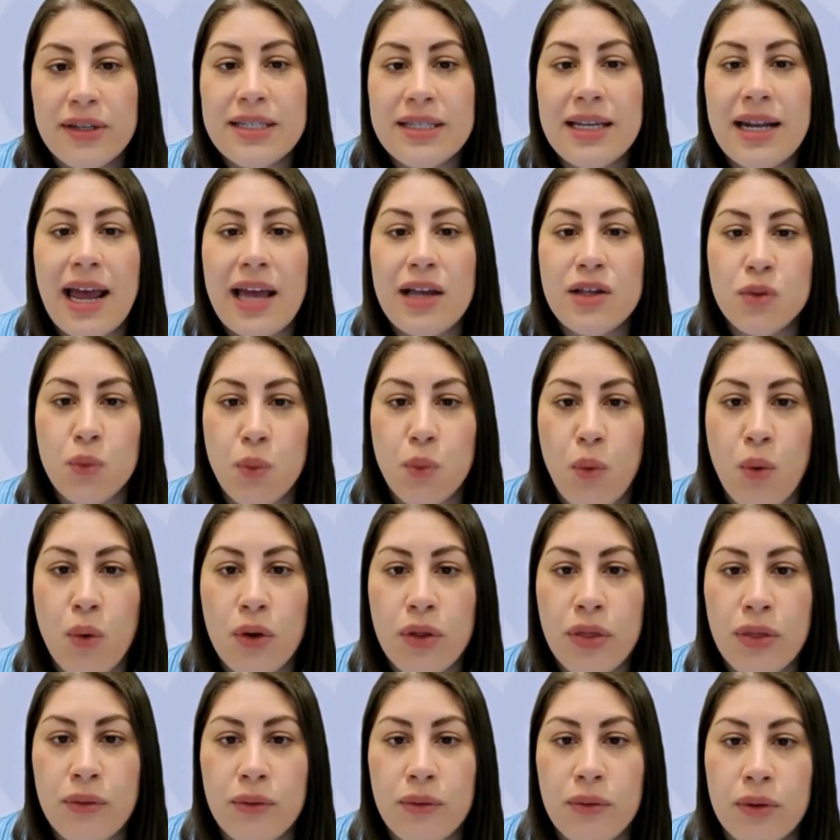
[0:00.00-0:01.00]
for today's
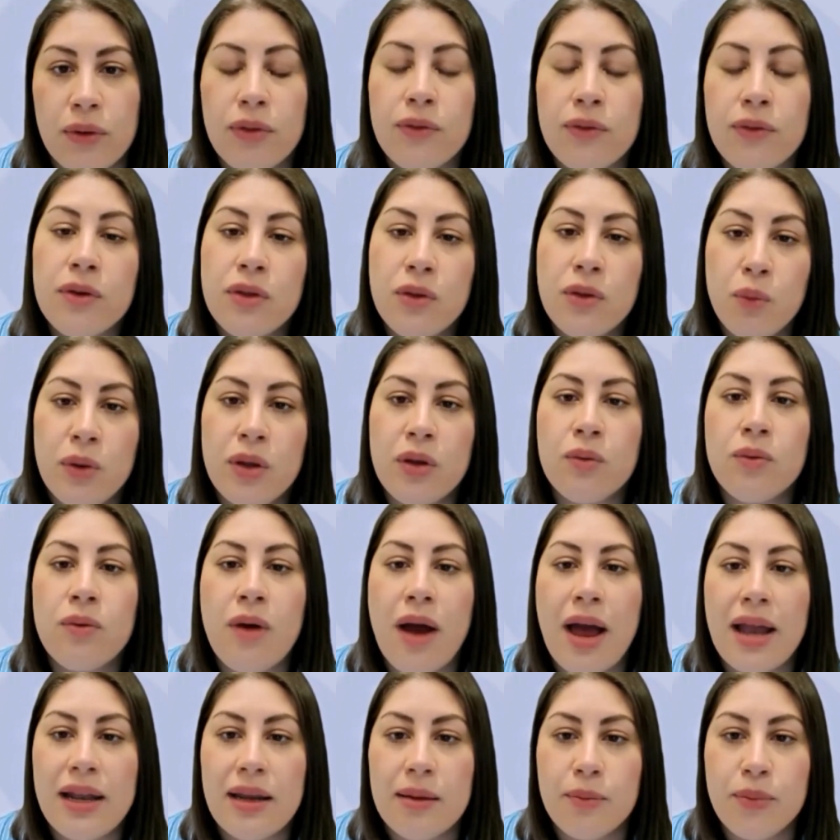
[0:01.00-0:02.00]
walkthrough through the will
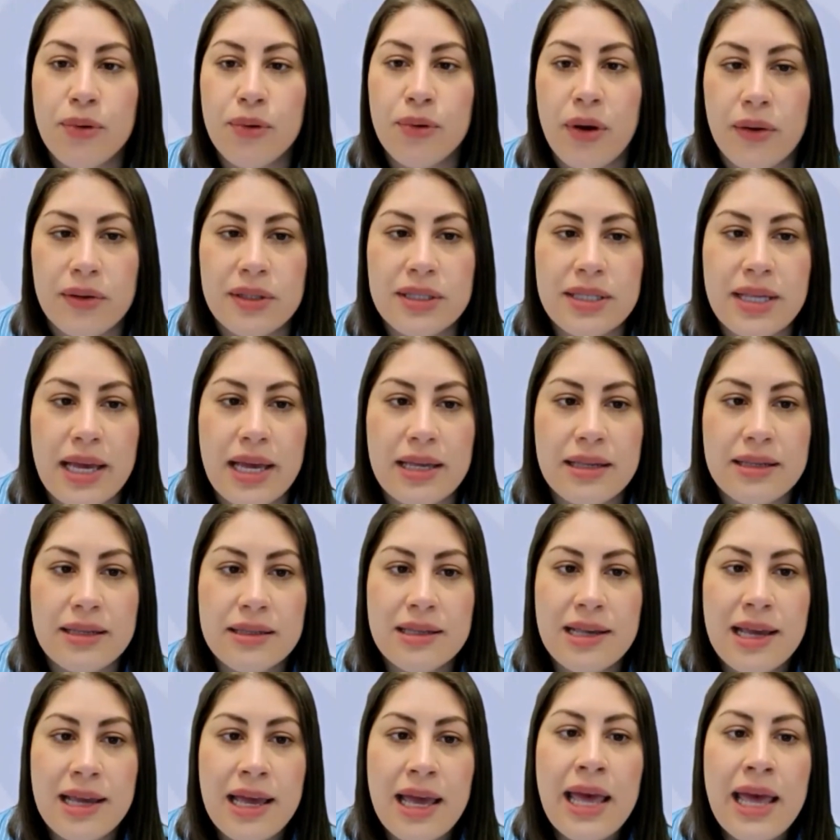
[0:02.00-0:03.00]
writing
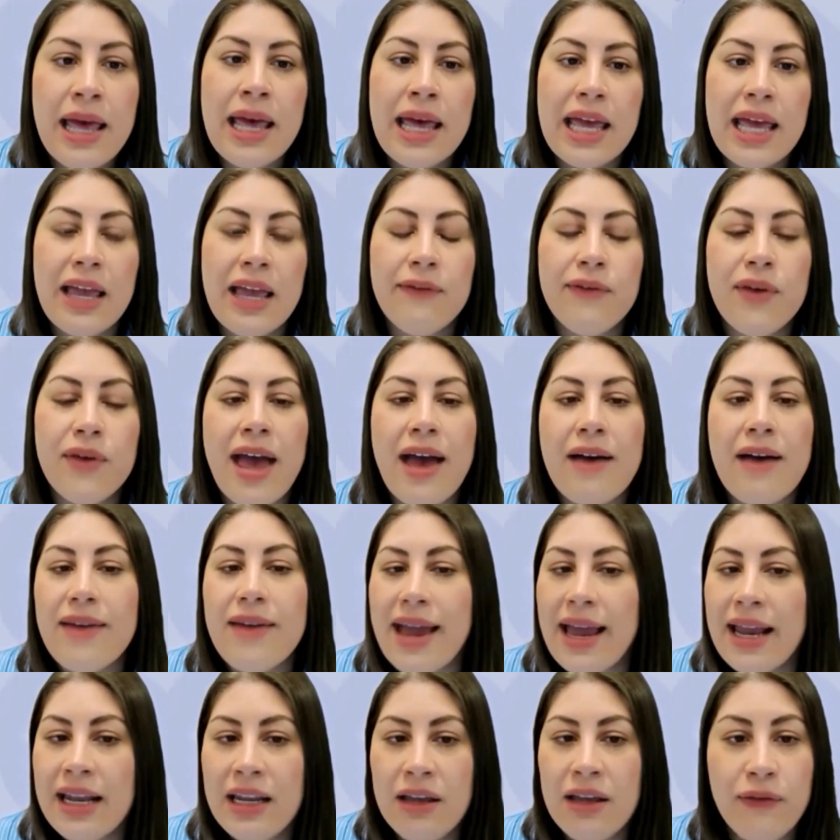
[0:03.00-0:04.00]
process. If you
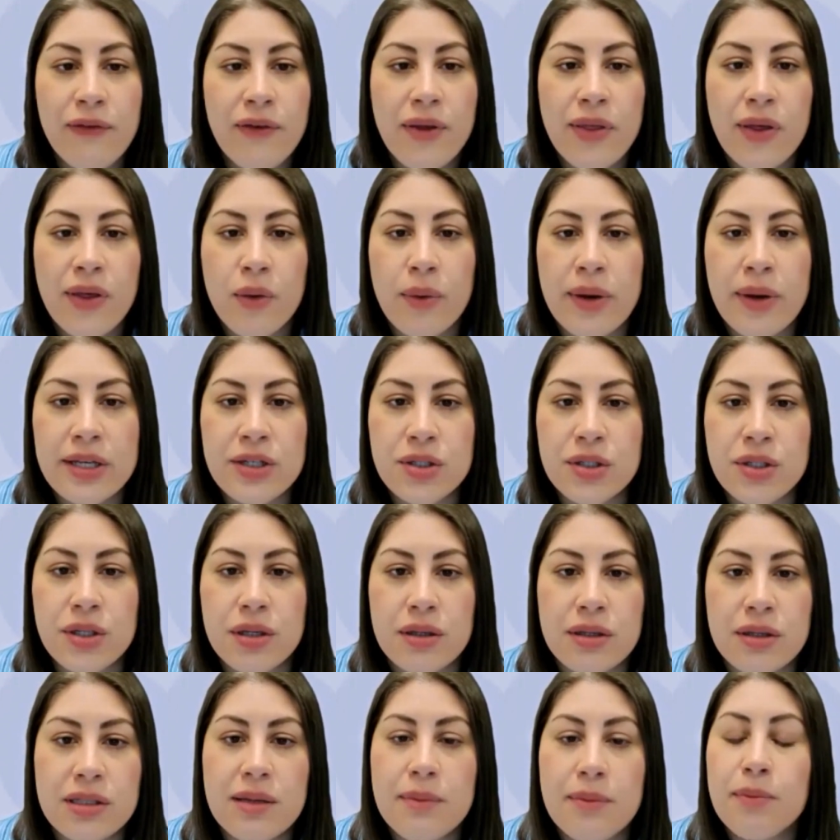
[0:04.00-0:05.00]
have any further
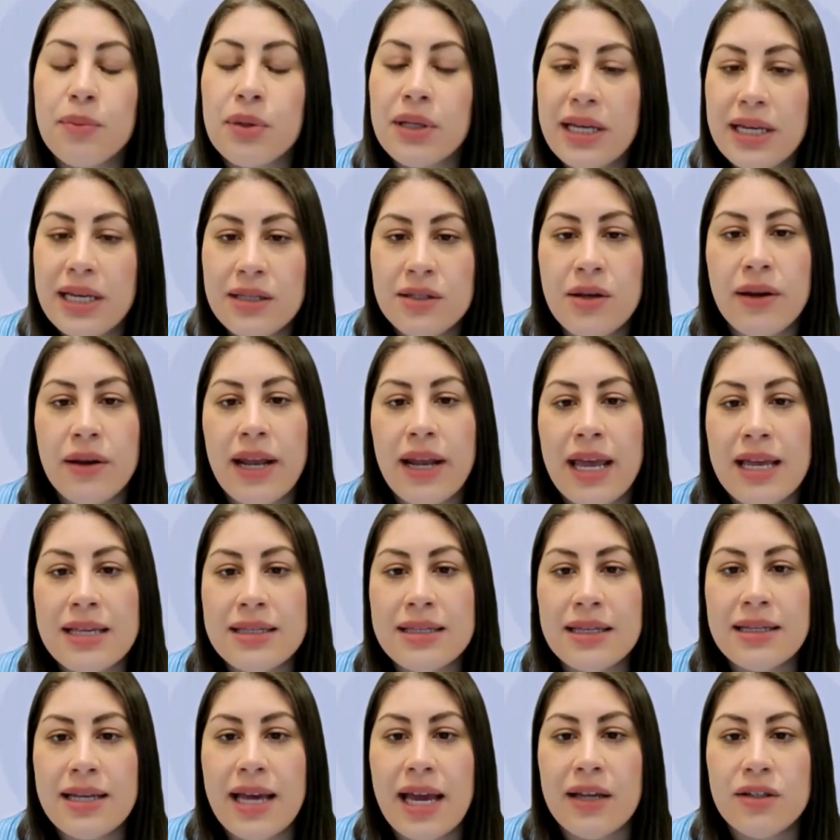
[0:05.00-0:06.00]
questions, please don't
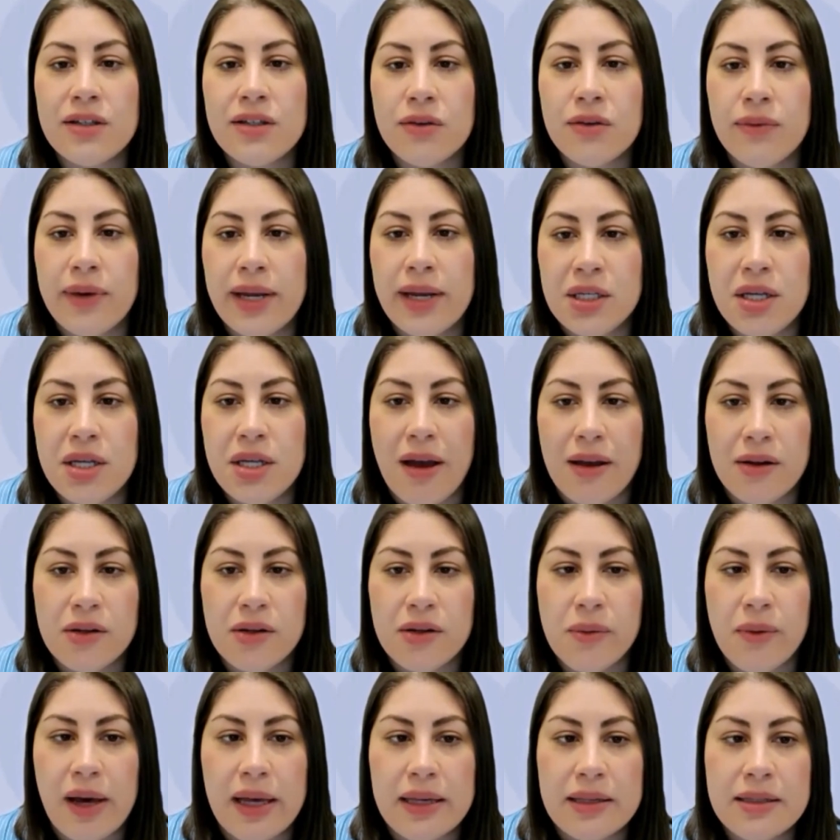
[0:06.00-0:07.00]
hesitate to reach out
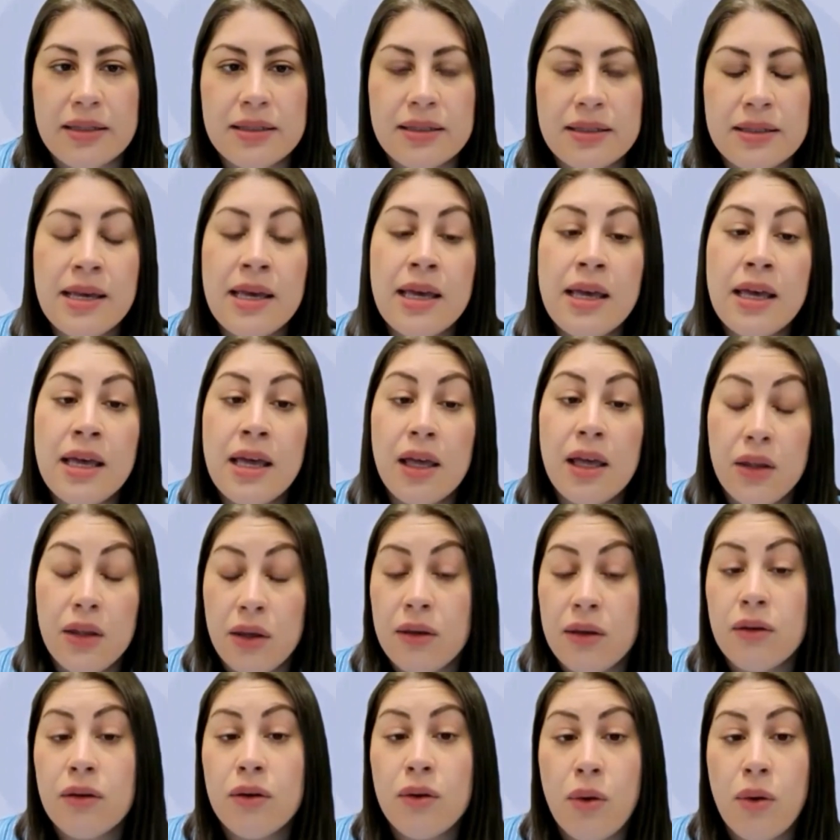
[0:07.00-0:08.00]
to us.
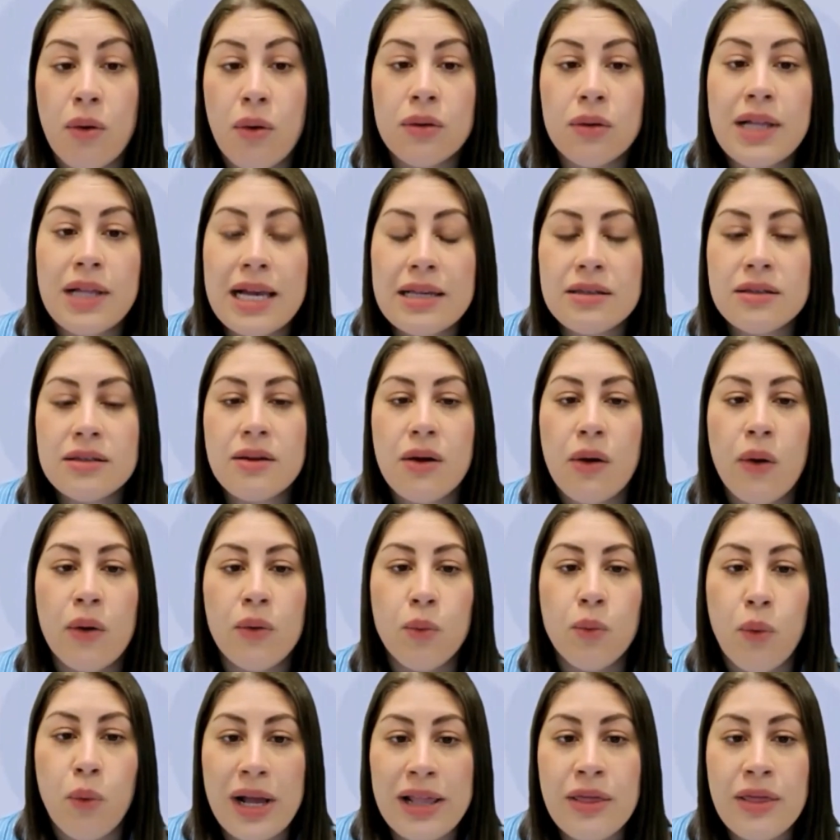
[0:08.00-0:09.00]
You can call us
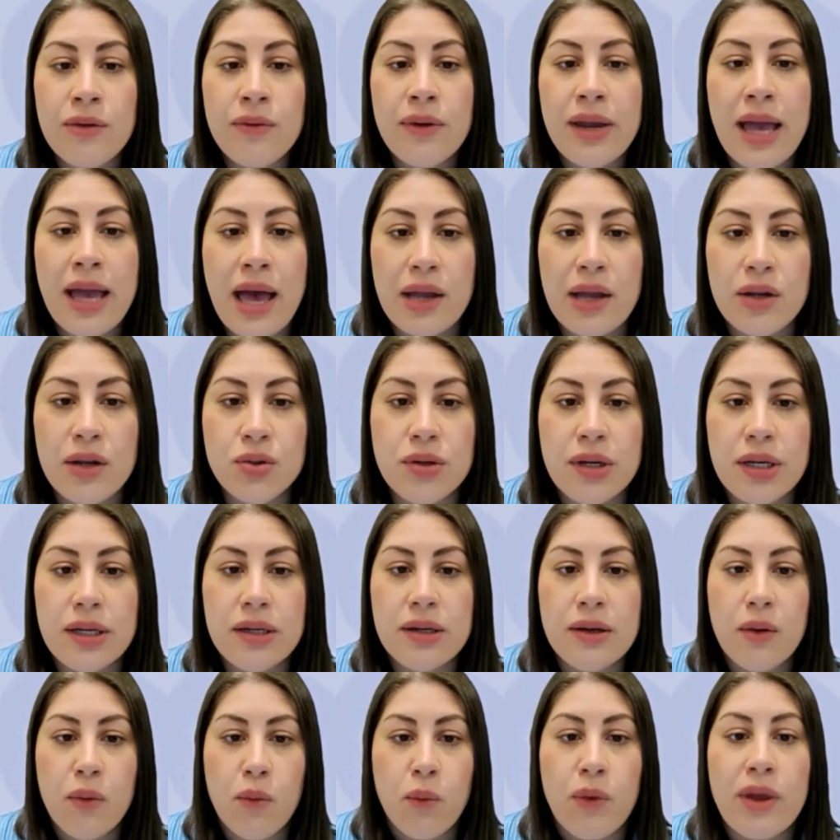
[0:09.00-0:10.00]
on
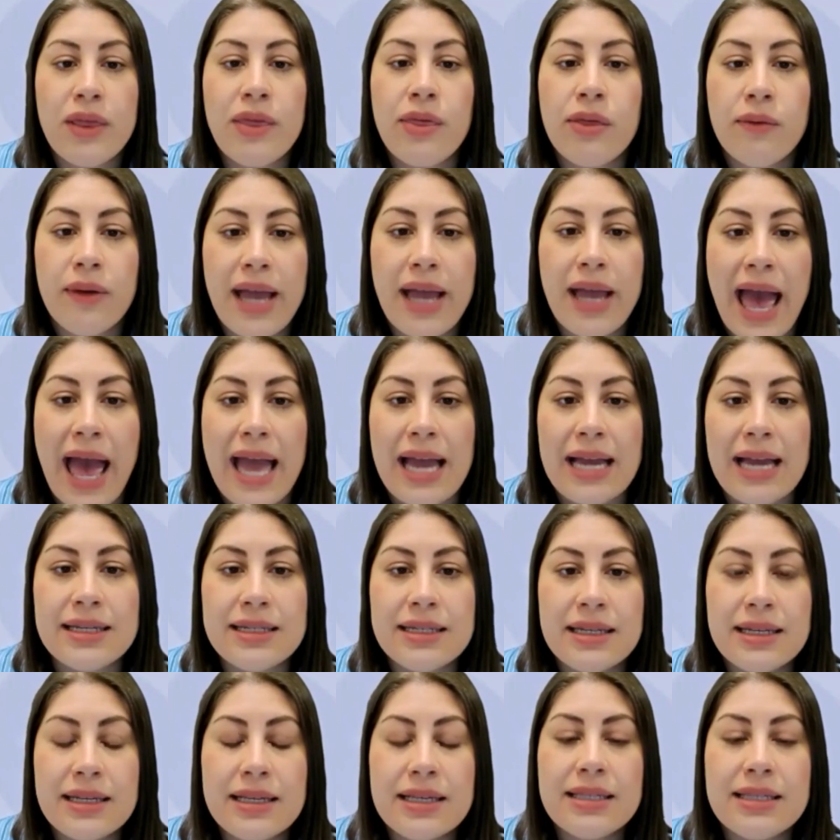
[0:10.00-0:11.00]
1300 138
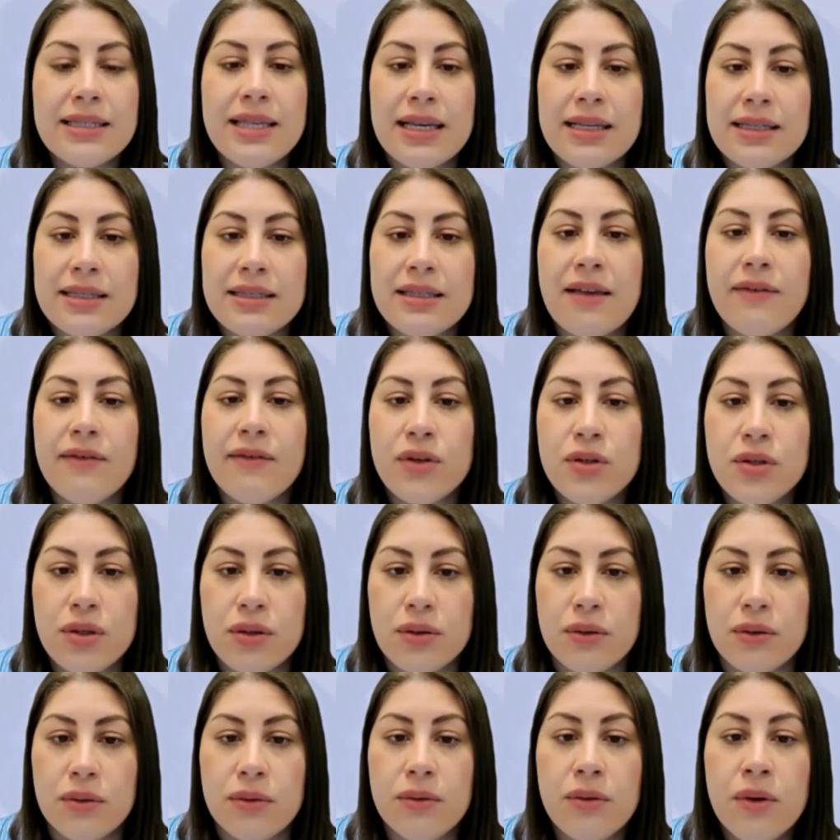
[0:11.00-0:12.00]

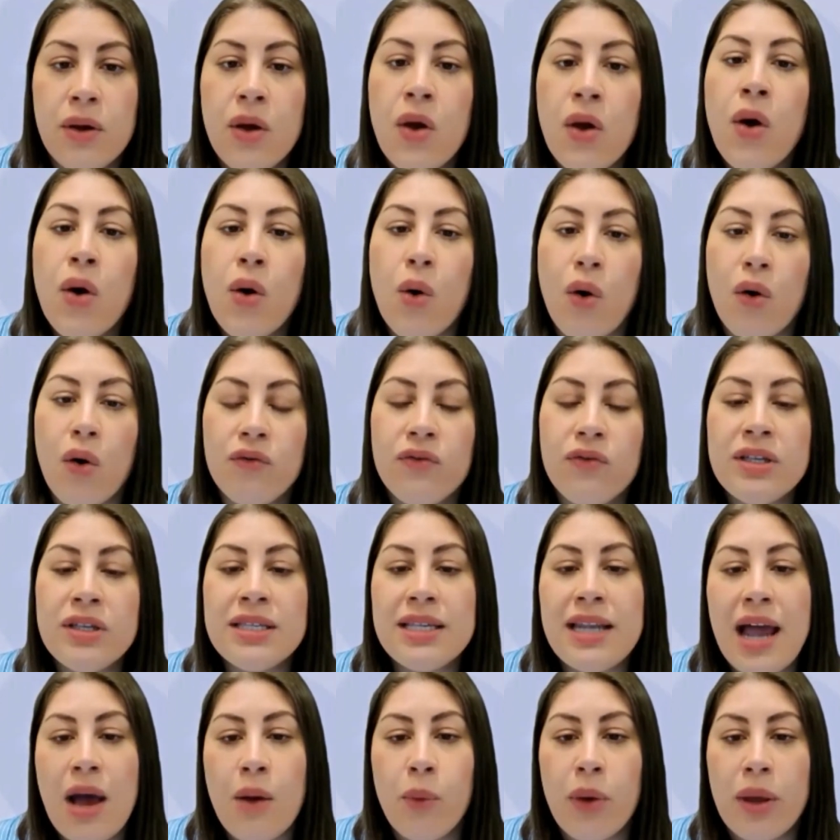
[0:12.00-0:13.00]
672 or
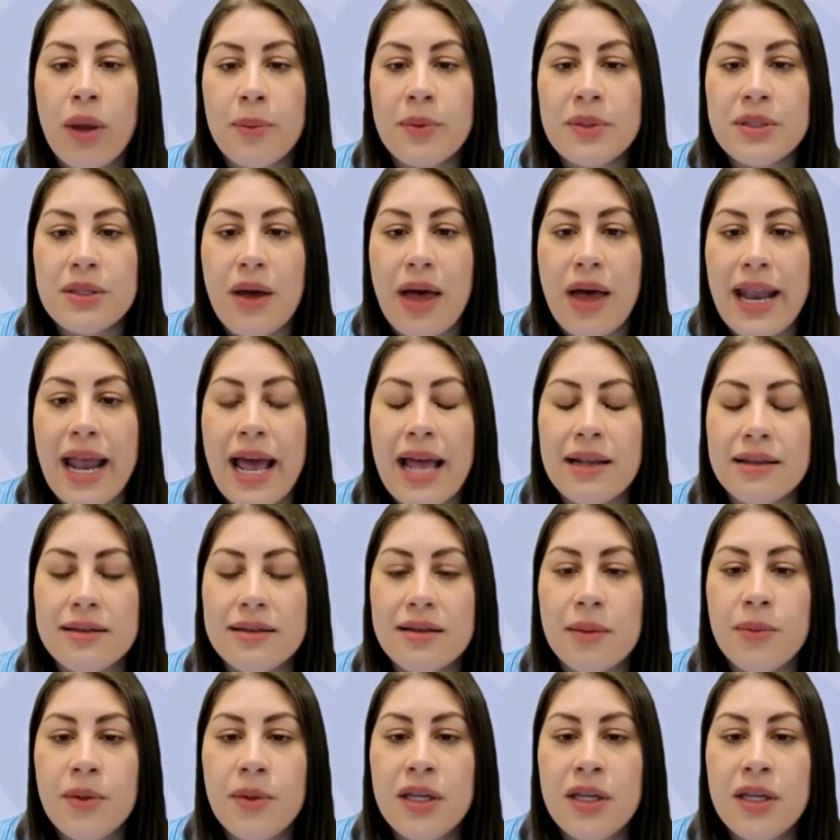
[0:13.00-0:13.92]
visit our website at